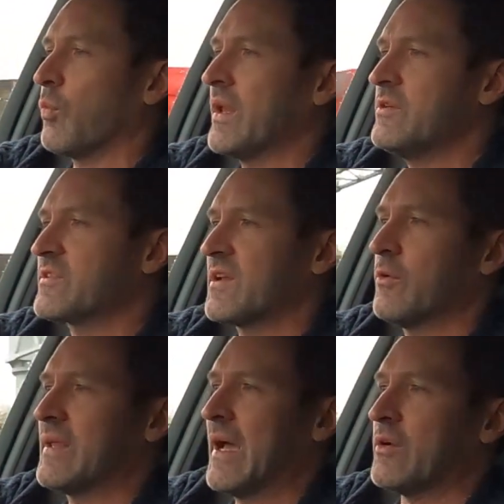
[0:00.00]
when you
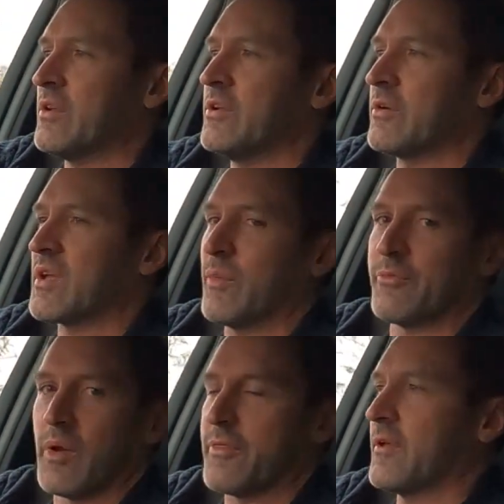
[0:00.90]
slow down and you're
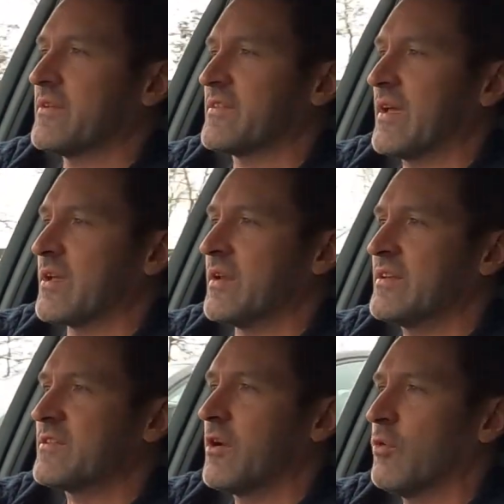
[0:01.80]
coming from like third to second,
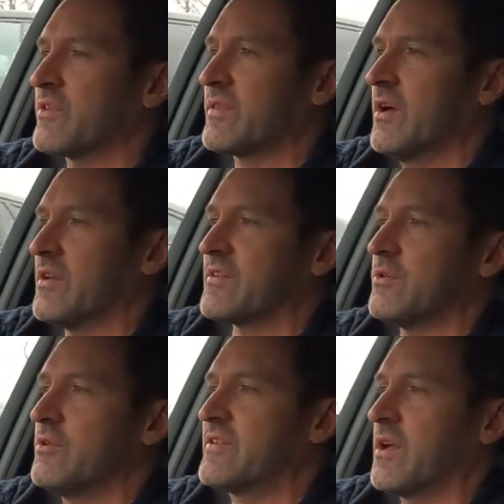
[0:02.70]
it just holds third, so
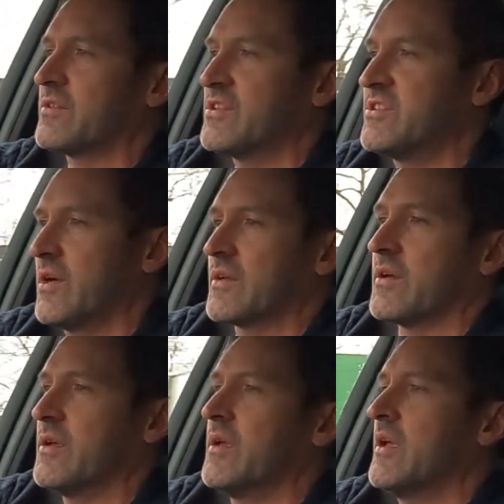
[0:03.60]
you start to
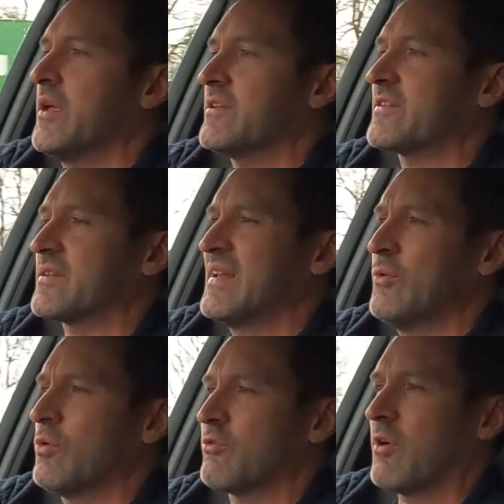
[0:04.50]
judder. Just
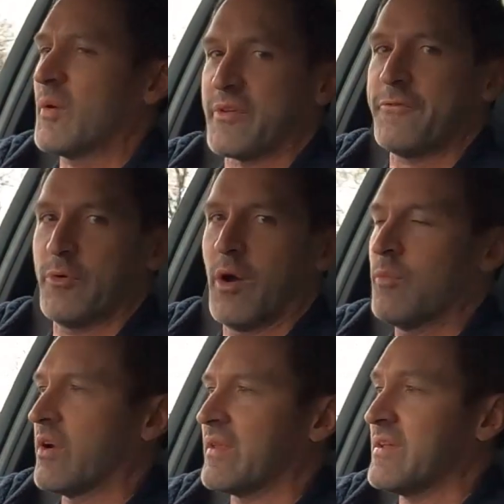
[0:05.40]
little gripes. If you
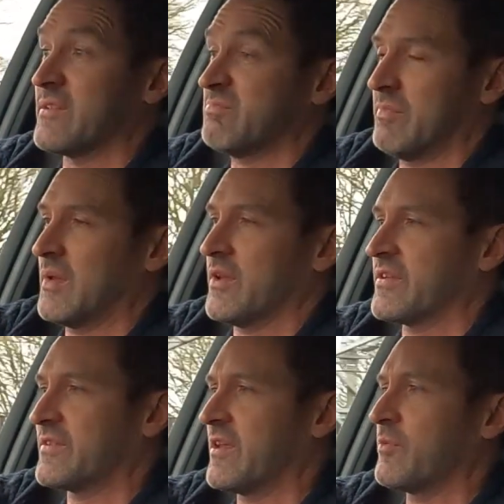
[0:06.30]
own one of these, maybe
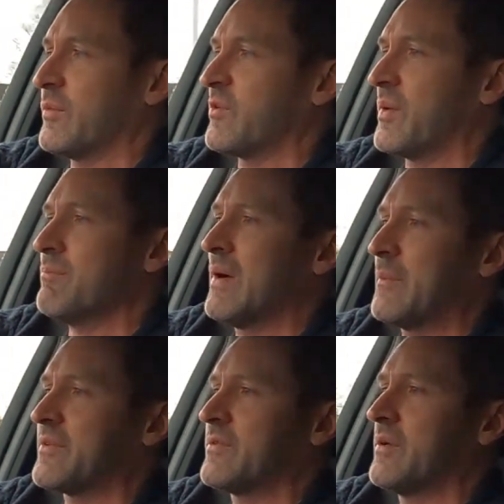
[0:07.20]
it's just this, maybe it's been
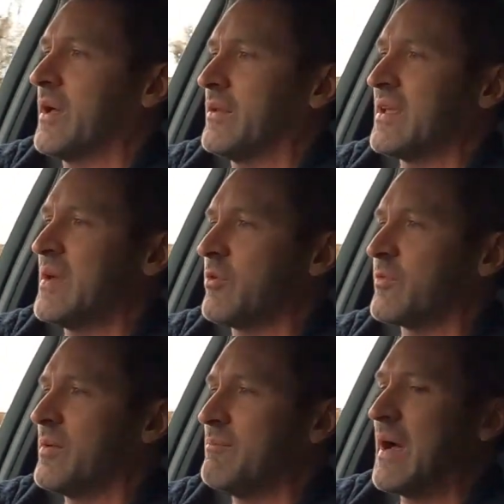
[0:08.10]
mapped, the gearbox
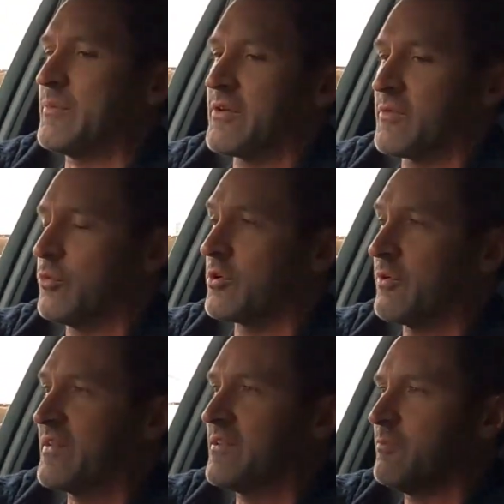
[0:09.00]
has been mapped so it's more
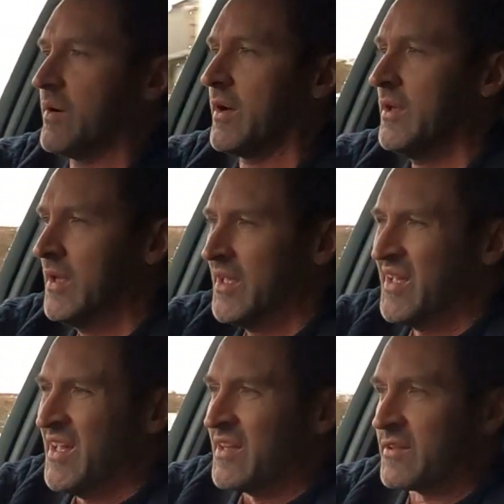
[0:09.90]
aggressive, but
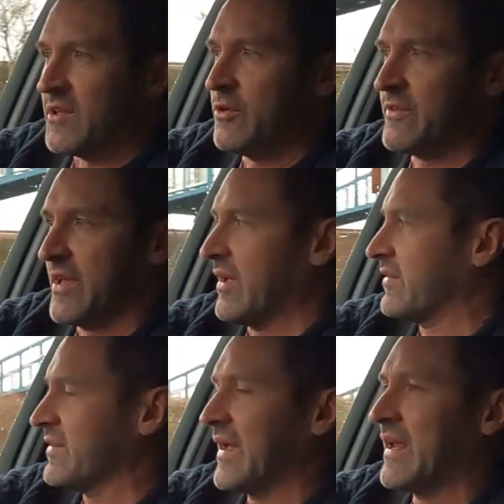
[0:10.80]
to use it
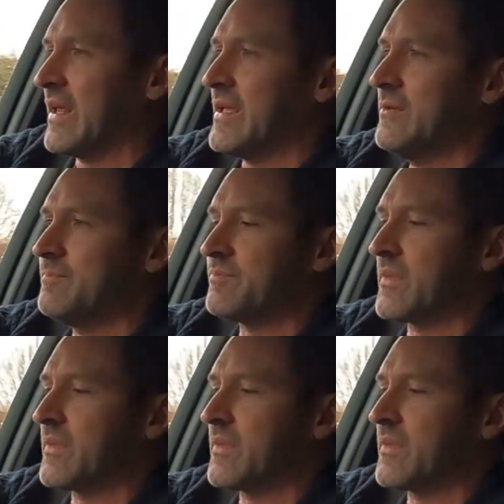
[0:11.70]
as a daily,